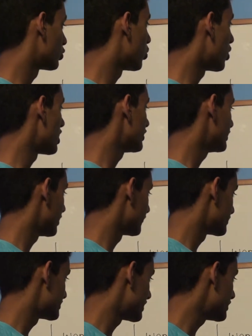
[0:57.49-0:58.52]
quality of
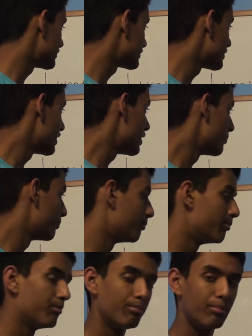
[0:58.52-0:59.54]
the sentence,
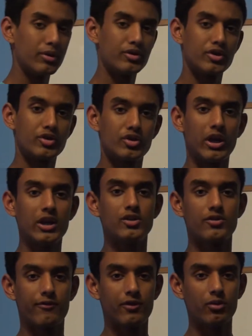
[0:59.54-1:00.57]
but just change
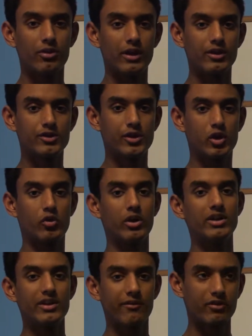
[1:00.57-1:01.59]
a few things to
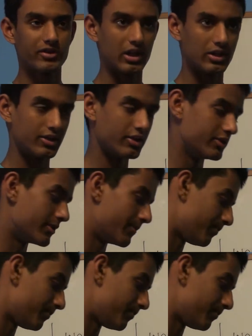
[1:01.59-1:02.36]
create different sentences.